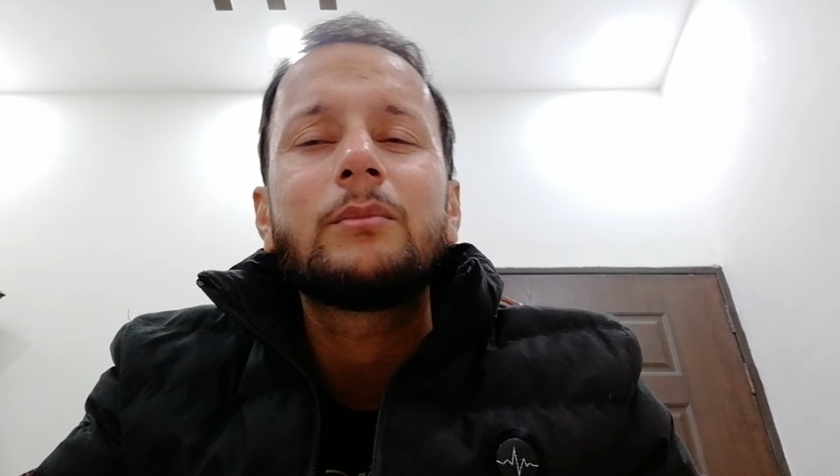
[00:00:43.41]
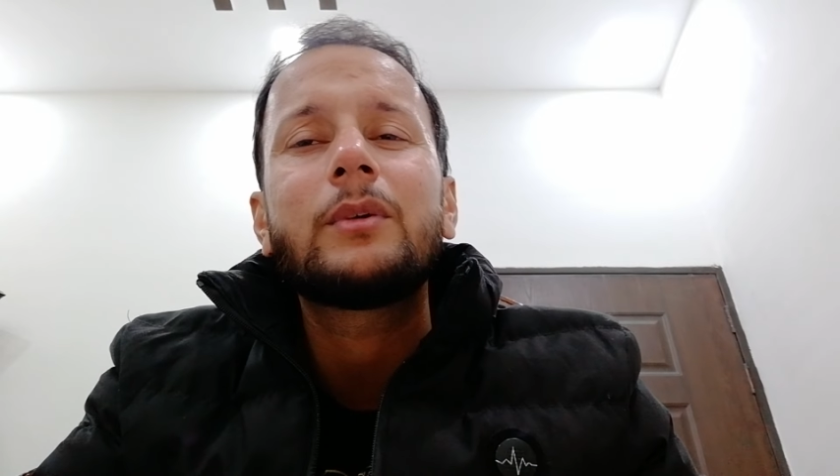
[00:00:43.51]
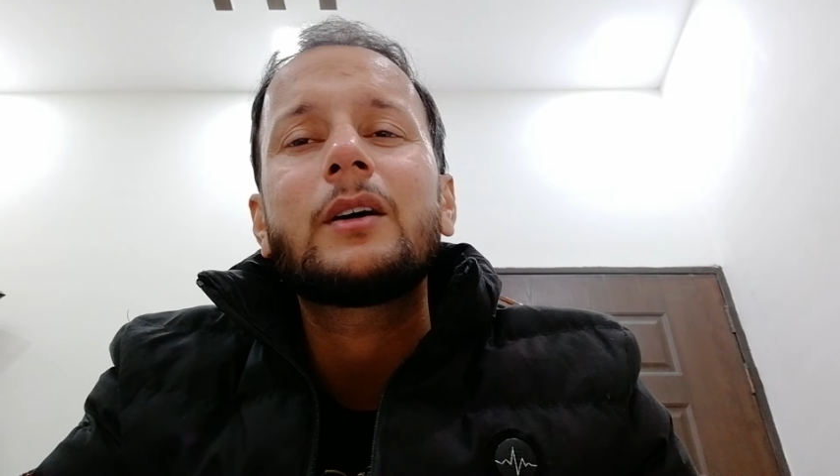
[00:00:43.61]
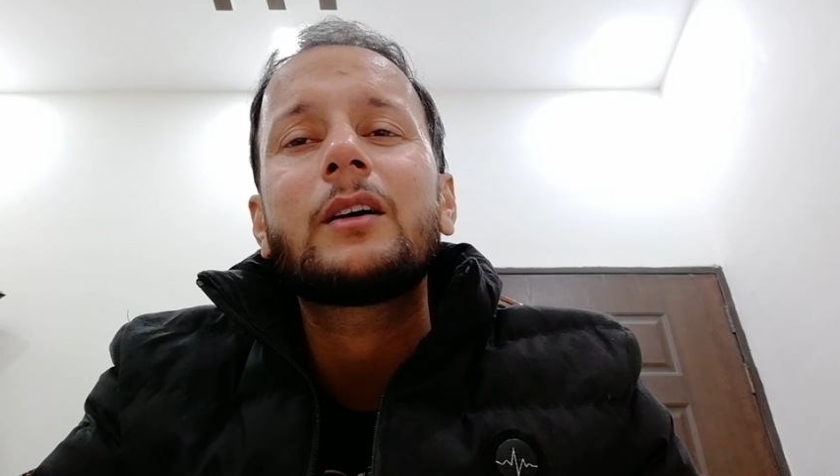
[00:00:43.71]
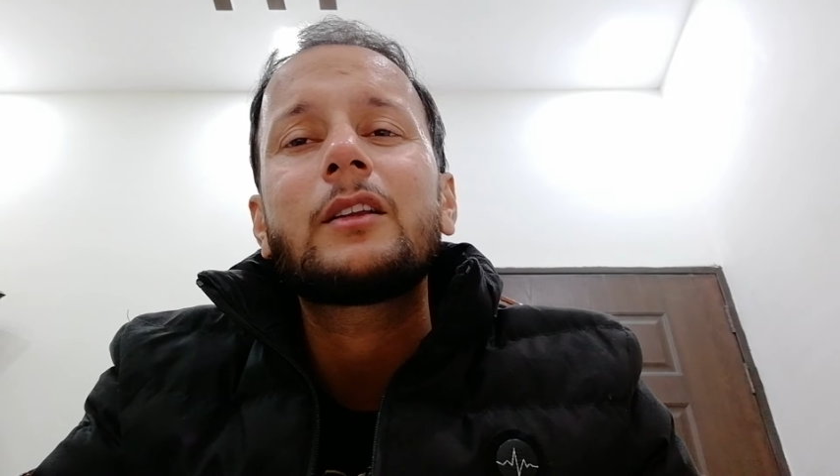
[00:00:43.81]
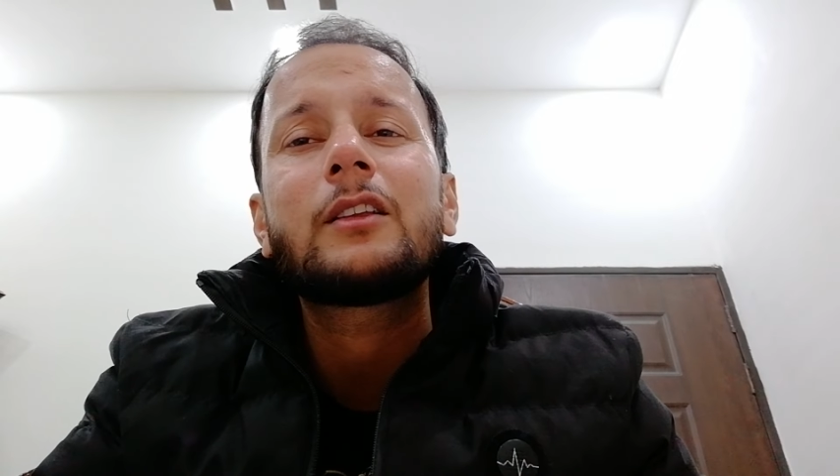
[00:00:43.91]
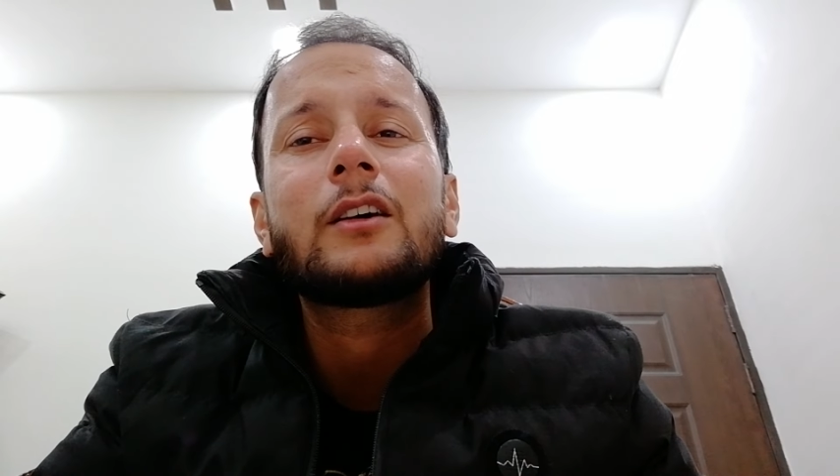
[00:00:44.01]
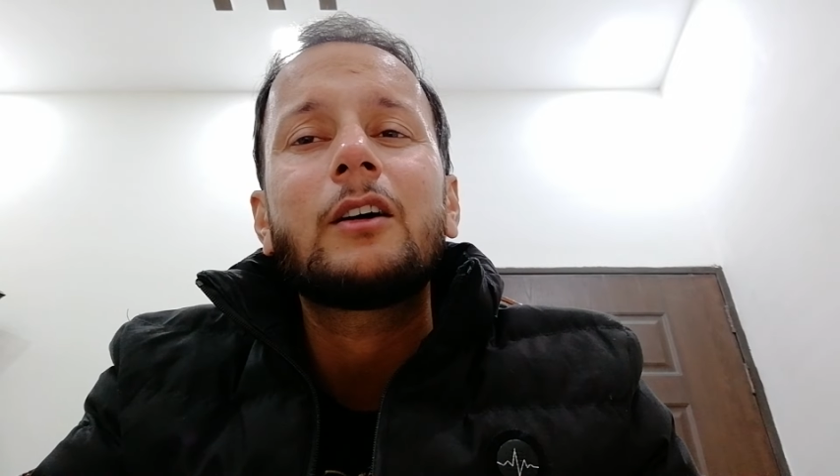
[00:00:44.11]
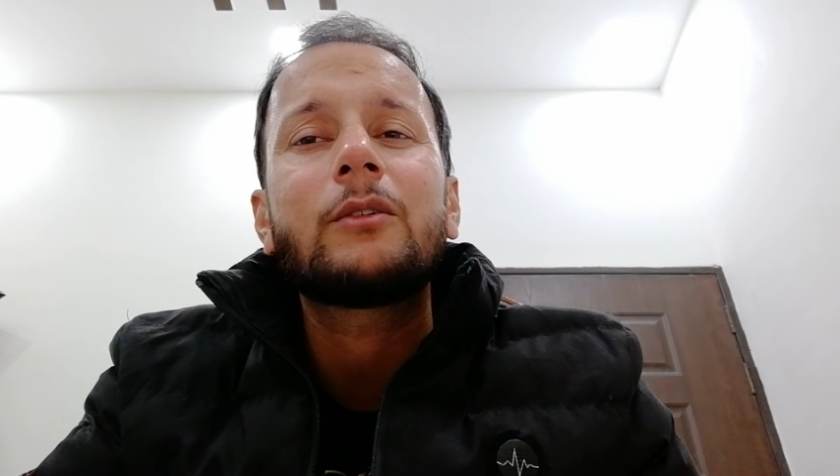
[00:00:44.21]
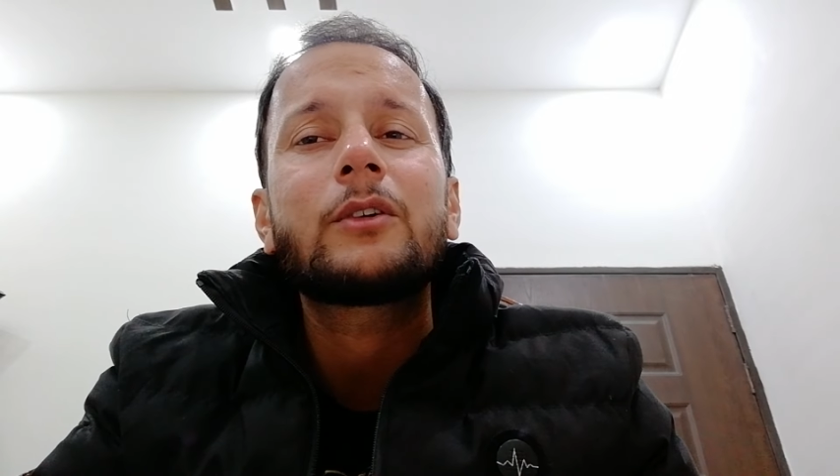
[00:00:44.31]
but uh,
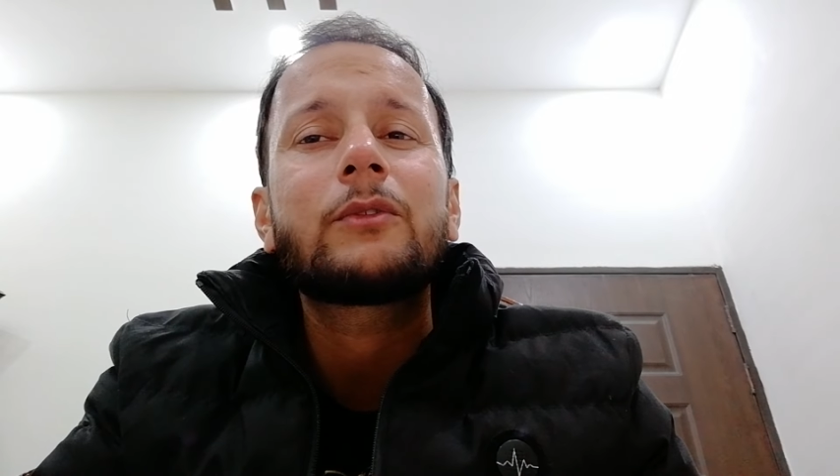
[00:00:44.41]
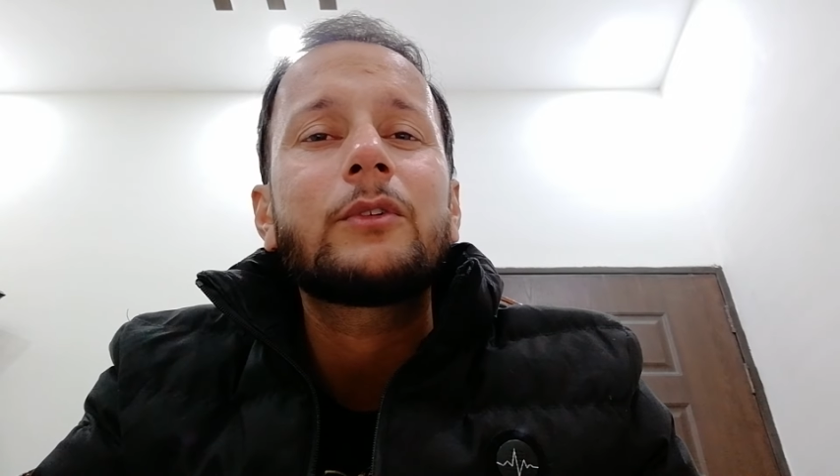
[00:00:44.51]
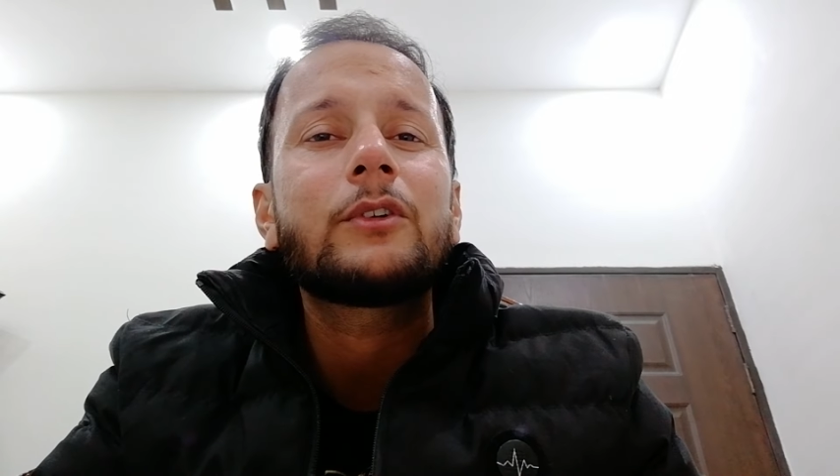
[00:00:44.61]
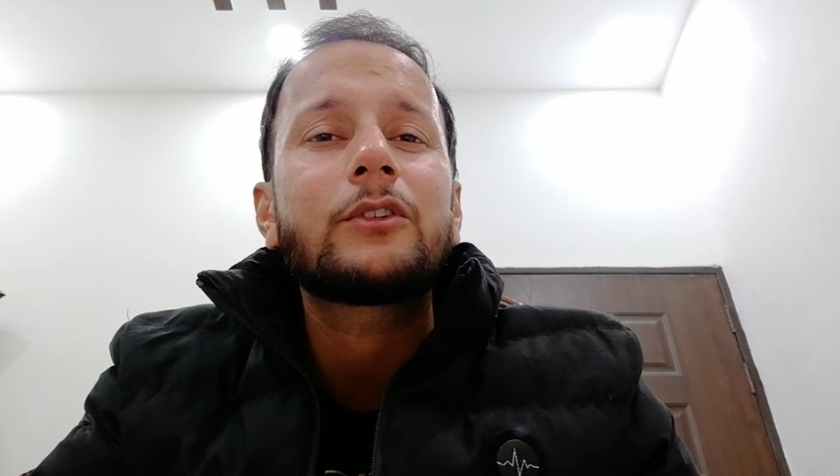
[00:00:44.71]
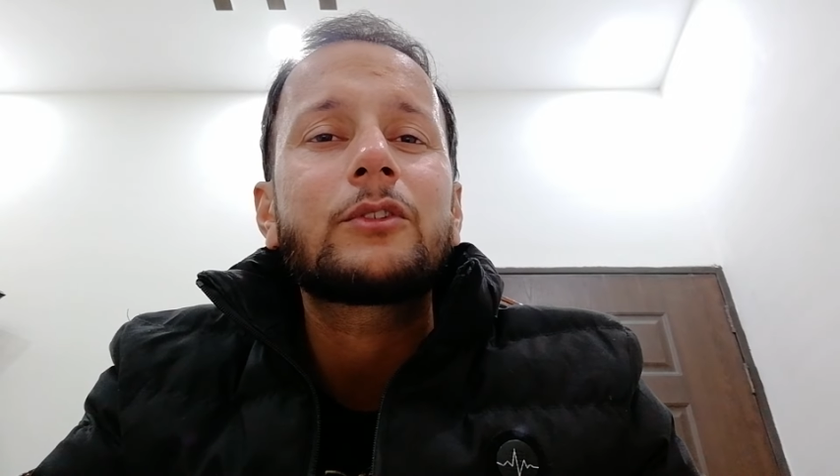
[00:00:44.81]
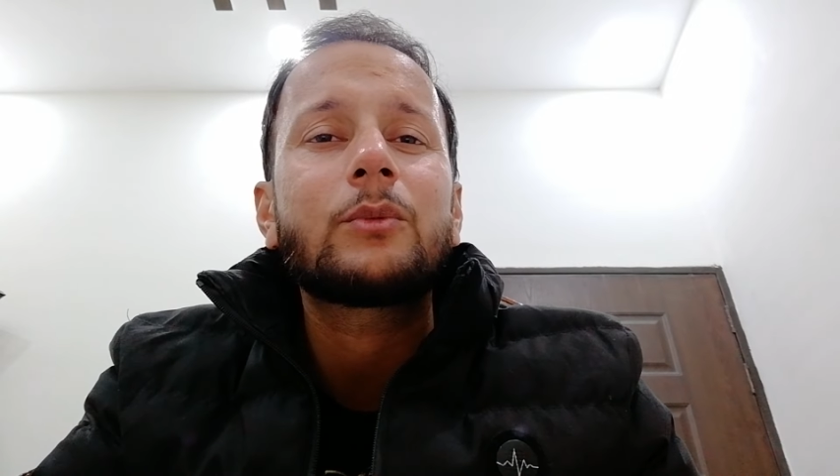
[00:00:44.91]
our first